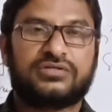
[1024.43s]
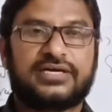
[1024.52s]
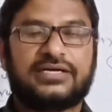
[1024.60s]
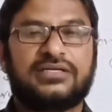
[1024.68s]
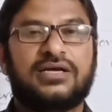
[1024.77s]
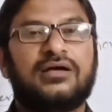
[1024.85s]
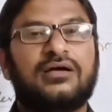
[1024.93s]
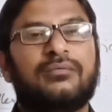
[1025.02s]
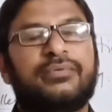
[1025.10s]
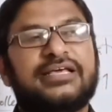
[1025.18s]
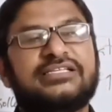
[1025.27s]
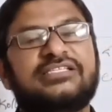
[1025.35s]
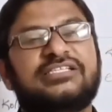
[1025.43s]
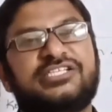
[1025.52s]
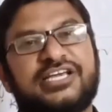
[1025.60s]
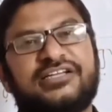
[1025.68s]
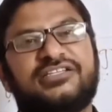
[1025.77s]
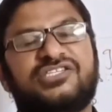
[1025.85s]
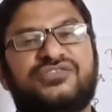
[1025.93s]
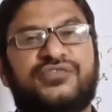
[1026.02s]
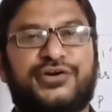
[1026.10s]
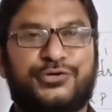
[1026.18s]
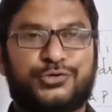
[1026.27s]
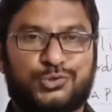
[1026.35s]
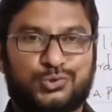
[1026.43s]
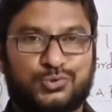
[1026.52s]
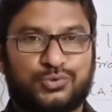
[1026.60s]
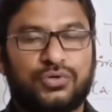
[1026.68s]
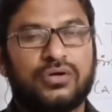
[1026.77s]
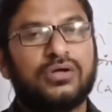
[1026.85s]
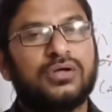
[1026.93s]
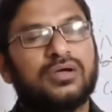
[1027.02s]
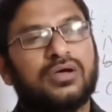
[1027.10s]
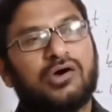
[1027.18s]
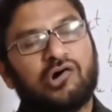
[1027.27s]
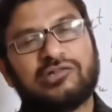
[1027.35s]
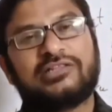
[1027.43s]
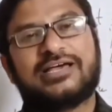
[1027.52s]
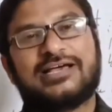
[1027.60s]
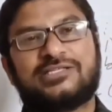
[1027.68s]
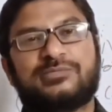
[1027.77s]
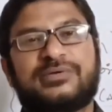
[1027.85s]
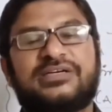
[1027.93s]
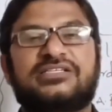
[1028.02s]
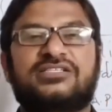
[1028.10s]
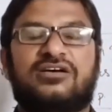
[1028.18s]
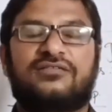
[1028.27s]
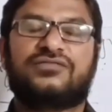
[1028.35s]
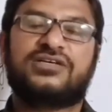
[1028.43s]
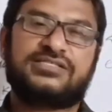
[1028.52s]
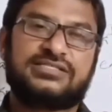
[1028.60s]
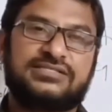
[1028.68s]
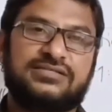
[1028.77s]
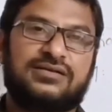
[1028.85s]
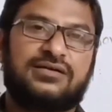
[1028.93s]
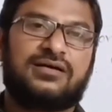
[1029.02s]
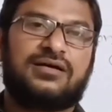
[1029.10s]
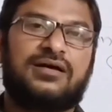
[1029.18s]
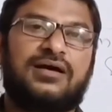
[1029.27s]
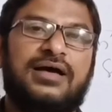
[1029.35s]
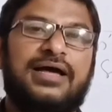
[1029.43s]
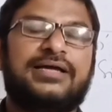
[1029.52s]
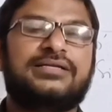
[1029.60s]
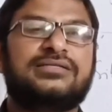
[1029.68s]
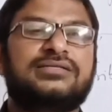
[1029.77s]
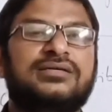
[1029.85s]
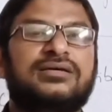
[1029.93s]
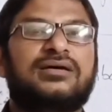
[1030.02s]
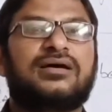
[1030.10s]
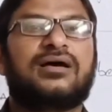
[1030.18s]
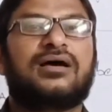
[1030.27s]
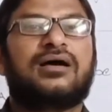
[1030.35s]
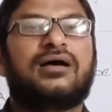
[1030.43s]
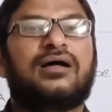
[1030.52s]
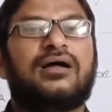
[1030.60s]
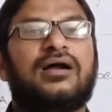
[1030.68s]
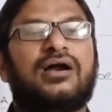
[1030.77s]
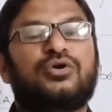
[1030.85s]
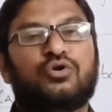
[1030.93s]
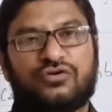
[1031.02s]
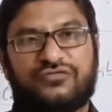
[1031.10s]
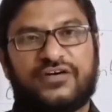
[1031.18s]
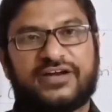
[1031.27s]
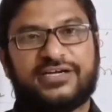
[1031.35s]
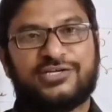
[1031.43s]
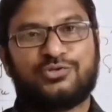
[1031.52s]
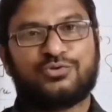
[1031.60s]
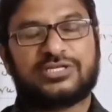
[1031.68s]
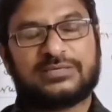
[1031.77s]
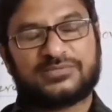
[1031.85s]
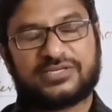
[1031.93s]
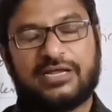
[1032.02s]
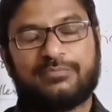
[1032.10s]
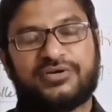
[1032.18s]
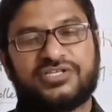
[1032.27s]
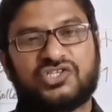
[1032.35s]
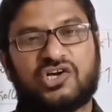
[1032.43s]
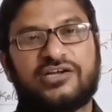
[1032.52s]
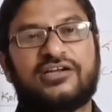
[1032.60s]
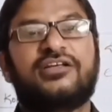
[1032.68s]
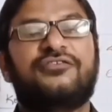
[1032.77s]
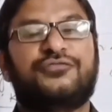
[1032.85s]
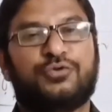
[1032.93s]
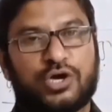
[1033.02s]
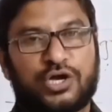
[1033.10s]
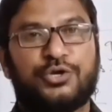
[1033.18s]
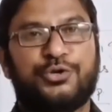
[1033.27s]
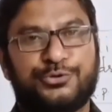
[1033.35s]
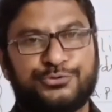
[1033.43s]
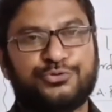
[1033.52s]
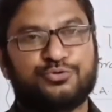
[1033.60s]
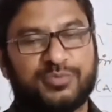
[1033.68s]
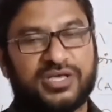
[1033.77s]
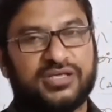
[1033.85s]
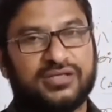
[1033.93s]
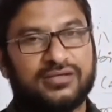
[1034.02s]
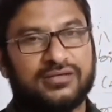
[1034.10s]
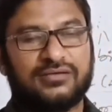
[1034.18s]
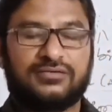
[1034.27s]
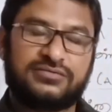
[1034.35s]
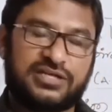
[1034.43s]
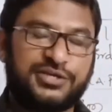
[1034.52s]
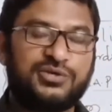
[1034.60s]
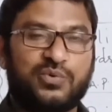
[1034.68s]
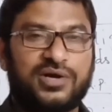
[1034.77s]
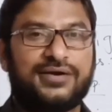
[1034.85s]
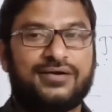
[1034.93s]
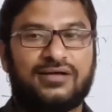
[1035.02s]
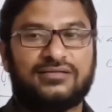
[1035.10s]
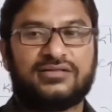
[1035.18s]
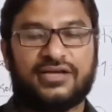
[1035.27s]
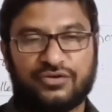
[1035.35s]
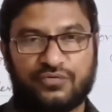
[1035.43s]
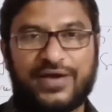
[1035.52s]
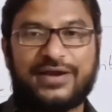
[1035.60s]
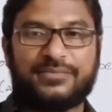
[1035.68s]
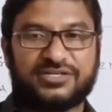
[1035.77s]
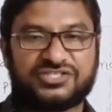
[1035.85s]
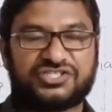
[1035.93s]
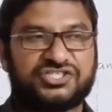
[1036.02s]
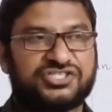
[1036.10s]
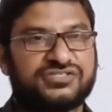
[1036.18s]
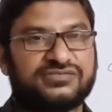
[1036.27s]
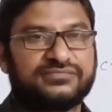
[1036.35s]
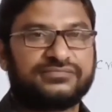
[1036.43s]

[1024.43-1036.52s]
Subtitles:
that please share this video to all the aspirants of this, and don't forget to subscribe my channel if you are new to me. Thank you one and all. Thank you very much.